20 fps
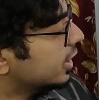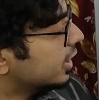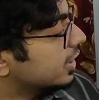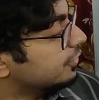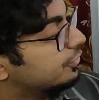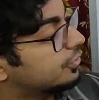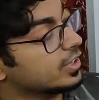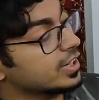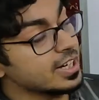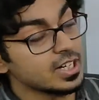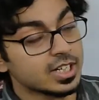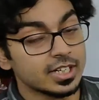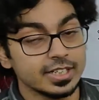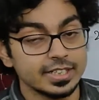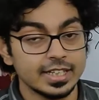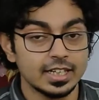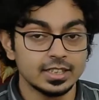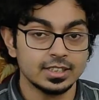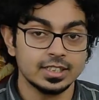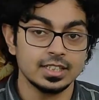different
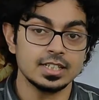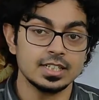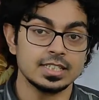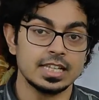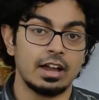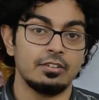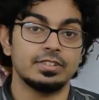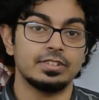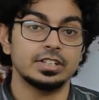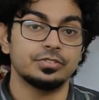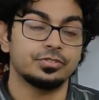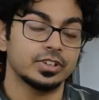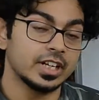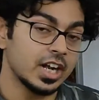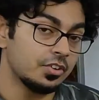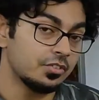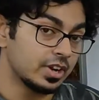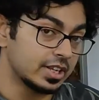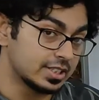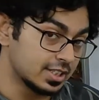conductors have different
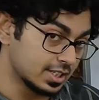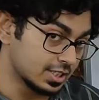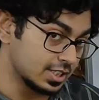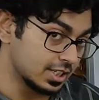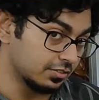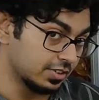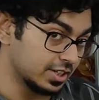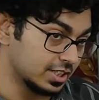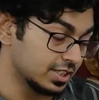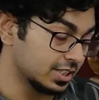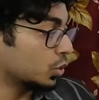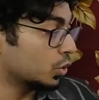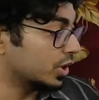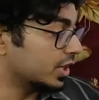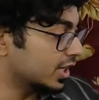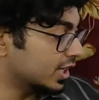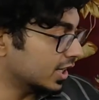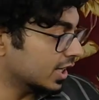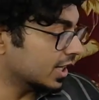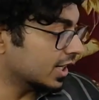resistivity. So
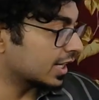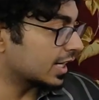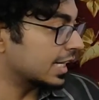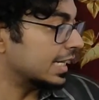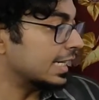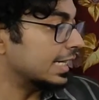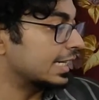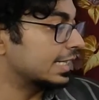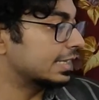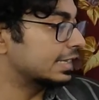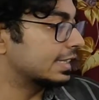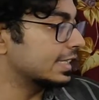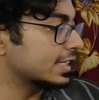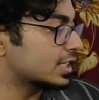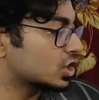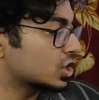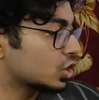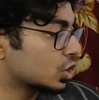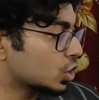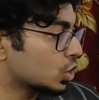here
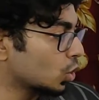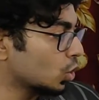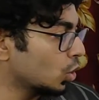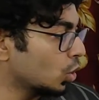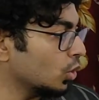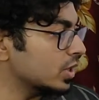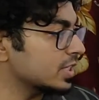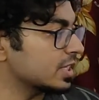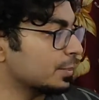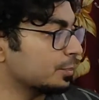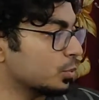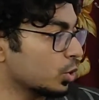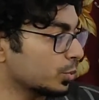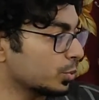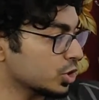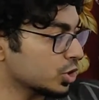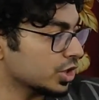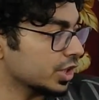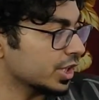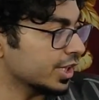this rho is a
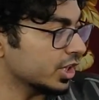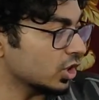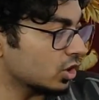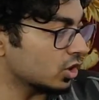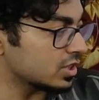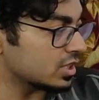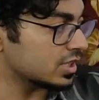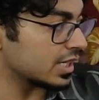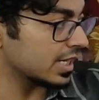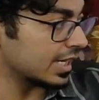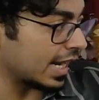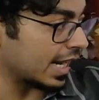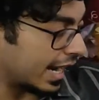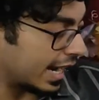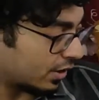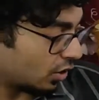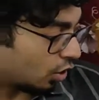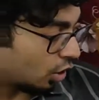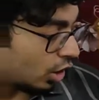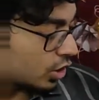proportionality constant,
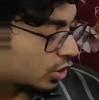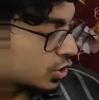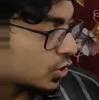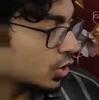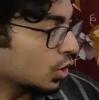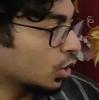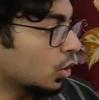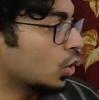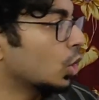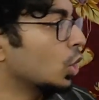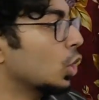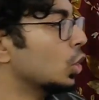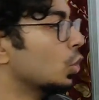and also